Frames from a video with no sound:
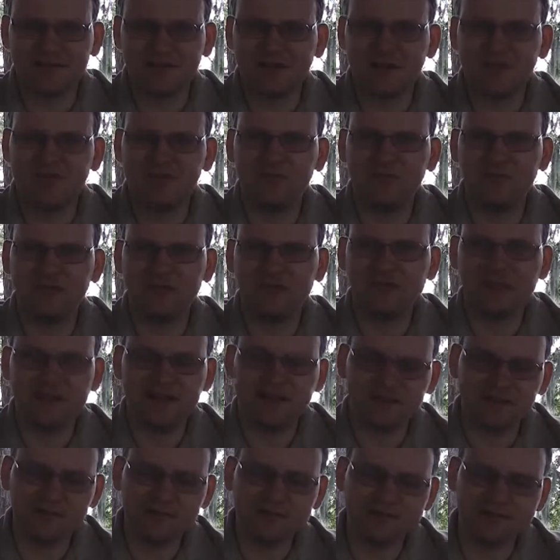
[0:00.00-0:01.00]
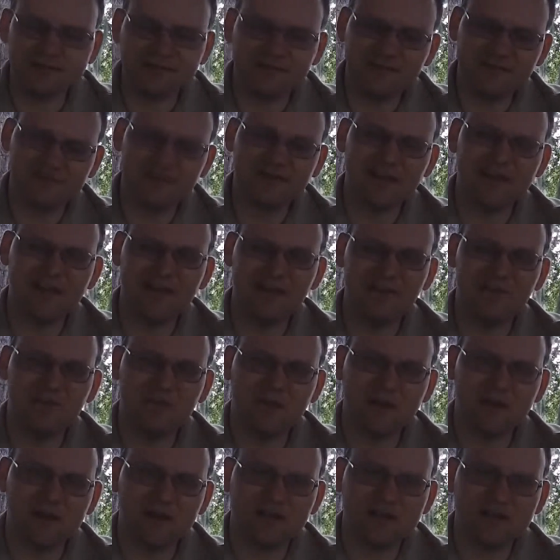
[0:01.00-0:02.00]
of law, meaning they don't receive a
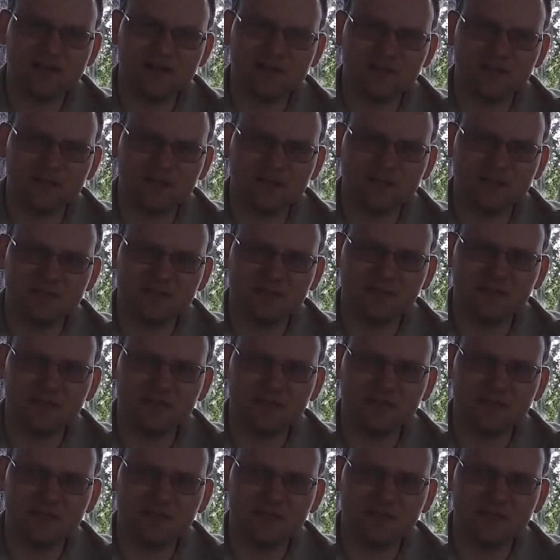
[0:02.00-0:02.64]
punishment